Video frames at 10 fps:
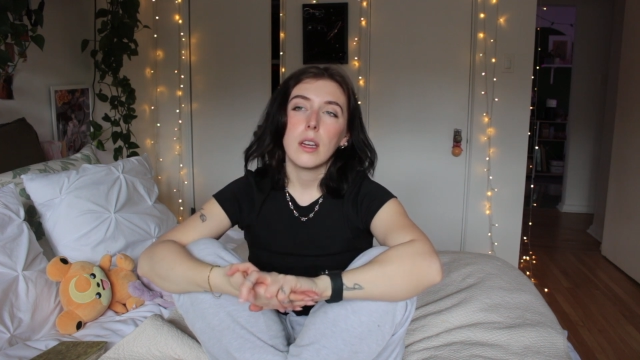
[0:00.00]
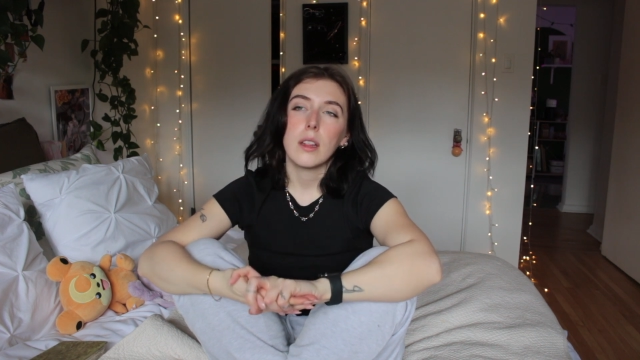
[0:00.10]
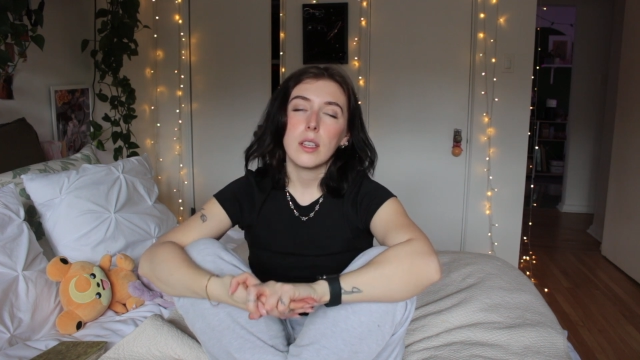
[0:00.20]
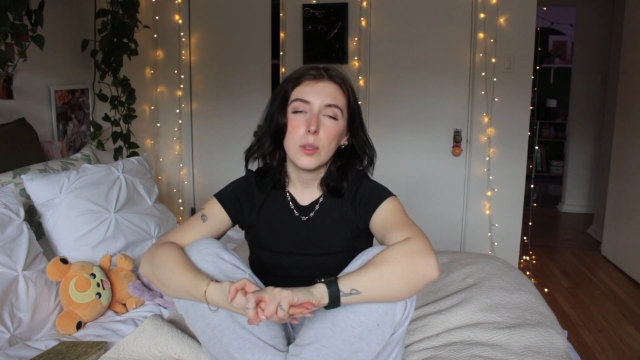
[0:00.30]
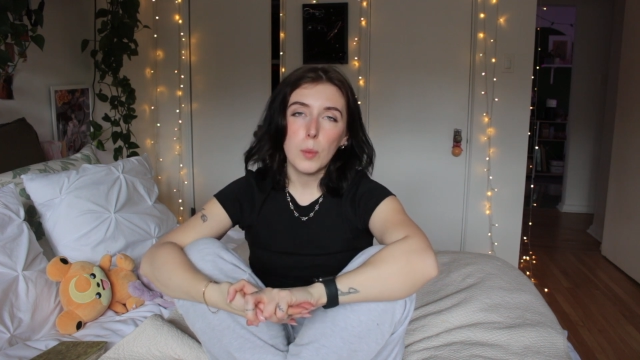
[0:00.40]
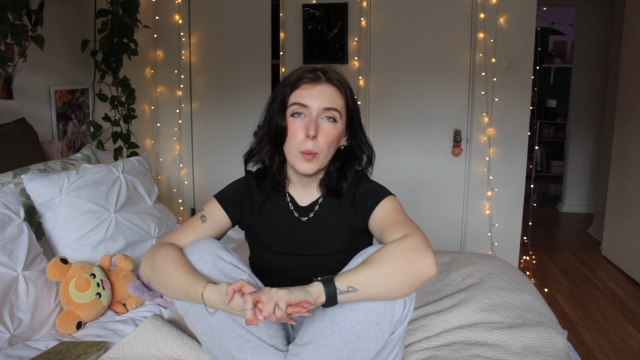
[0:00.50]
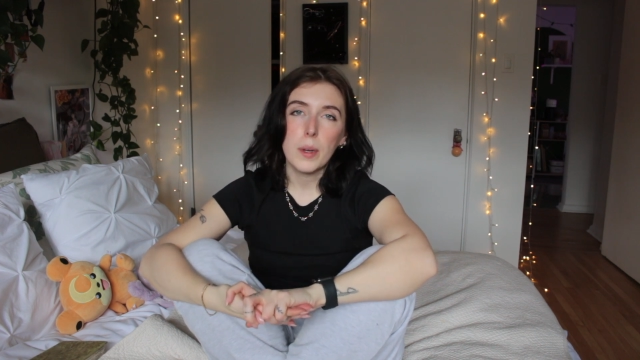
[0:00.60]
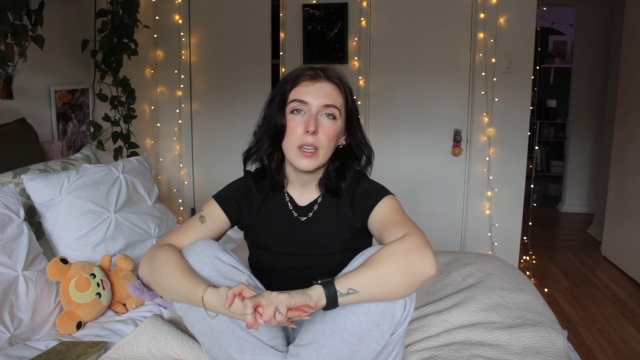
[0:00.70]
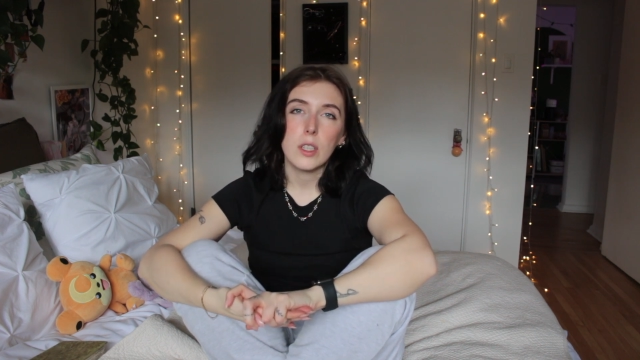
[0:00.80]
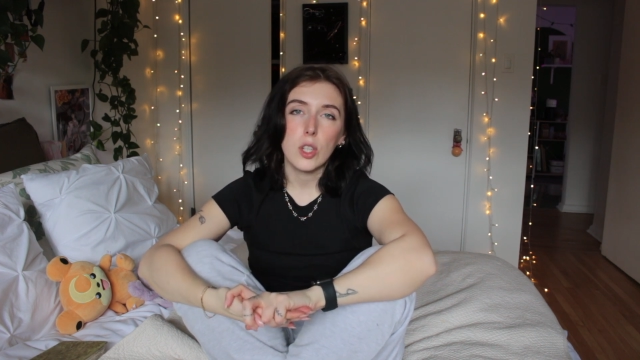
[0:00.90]
in this
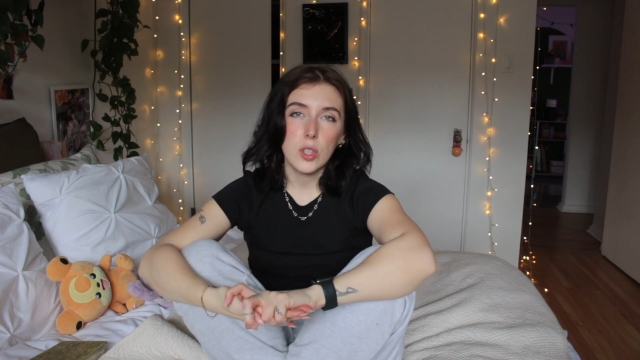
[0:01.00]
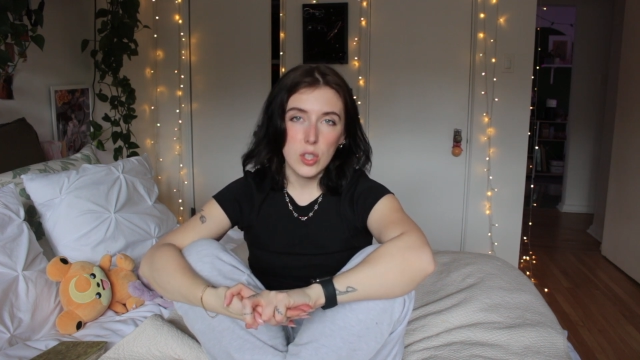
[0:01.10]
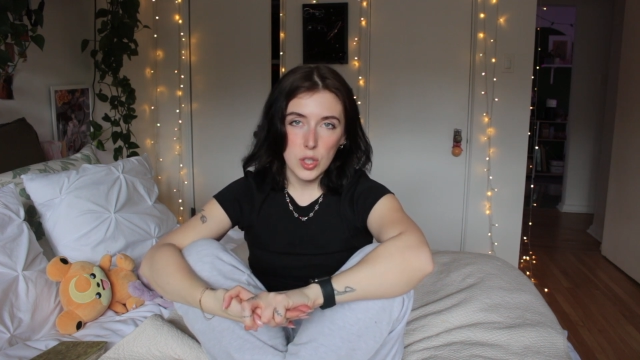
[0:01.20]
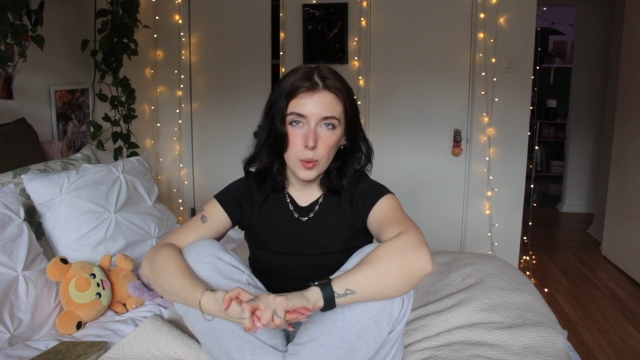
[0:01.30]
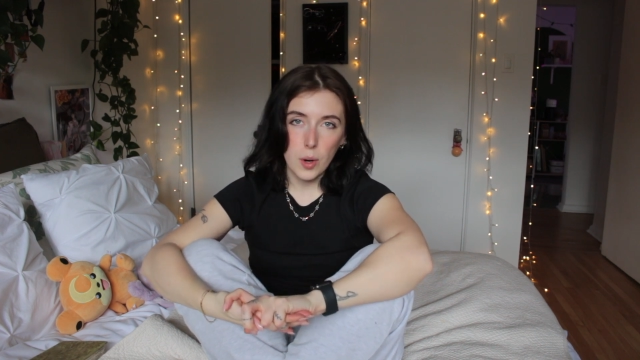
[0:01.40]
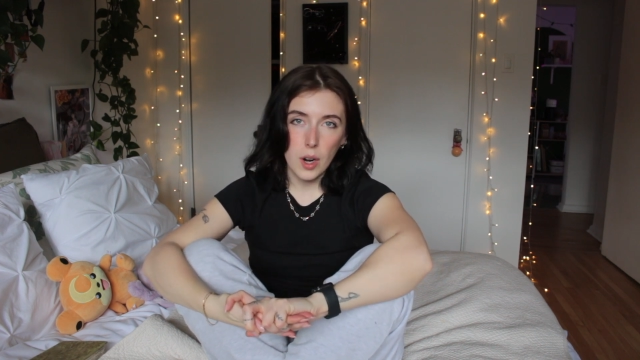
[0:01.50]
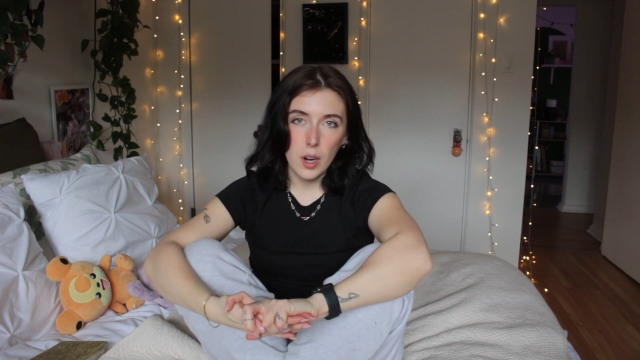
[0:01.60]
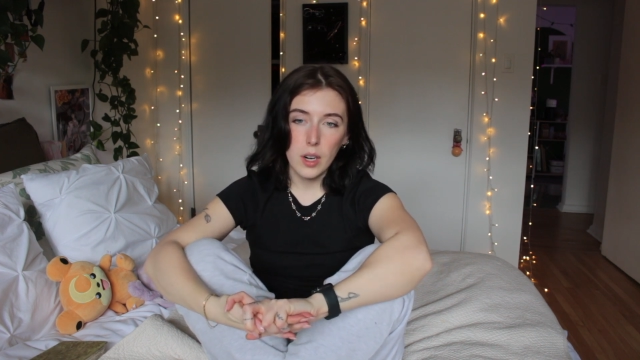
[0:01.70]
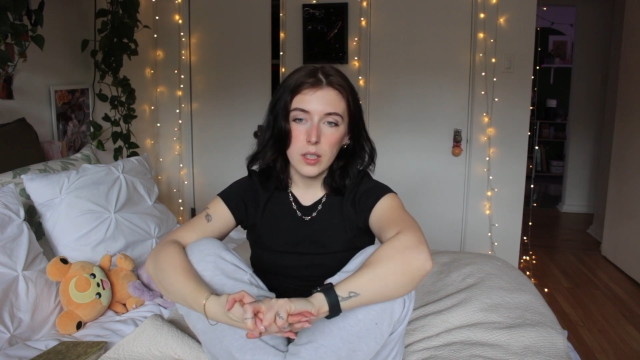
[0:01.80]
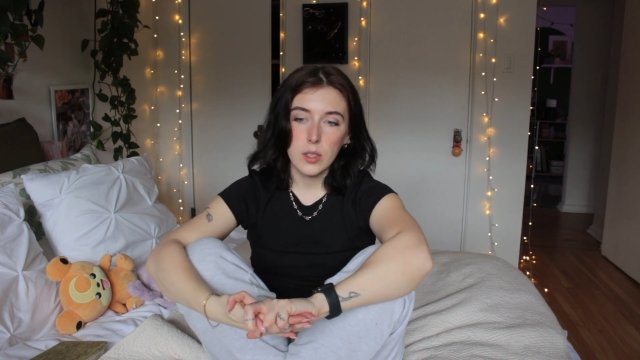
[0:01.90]
moment, just as you are.